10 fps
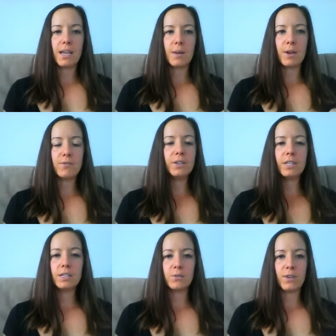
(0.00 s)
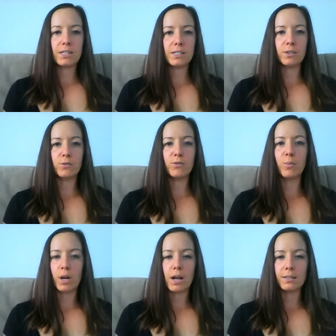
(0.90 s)
Am I feeling defensive
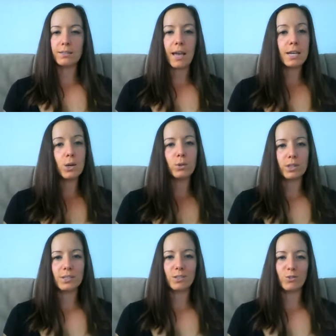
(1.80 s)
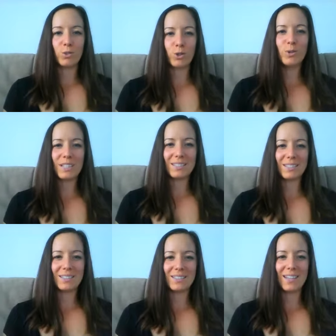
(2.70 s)
because I know that this is true and
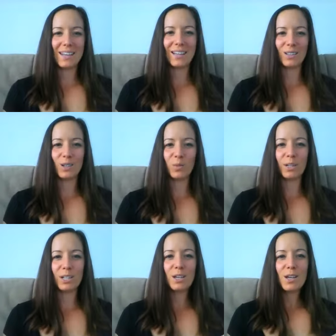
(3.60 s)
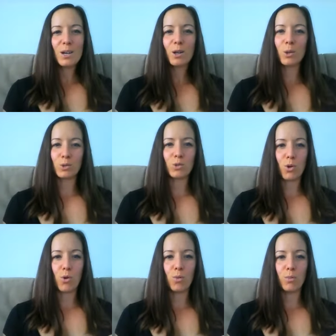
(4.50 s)
this is hitting a little bit closer to
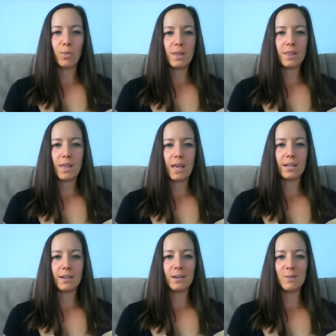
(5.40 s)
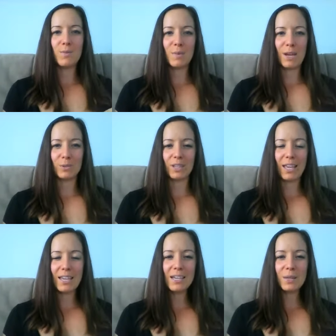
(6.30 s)
home than maybe I would
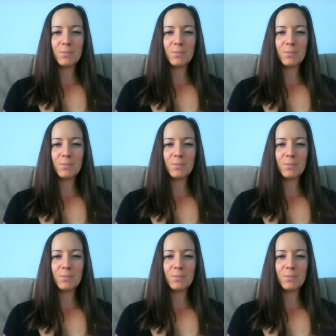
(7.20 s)
like?